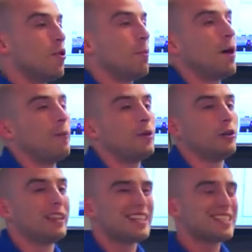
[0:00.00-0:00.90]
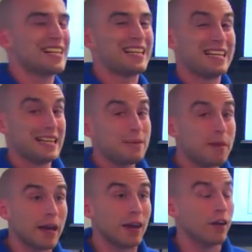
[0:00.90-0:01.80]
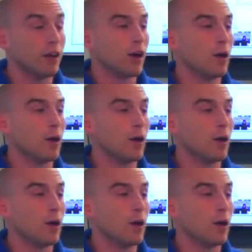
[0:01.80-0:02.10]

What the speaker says: more popular, and things like email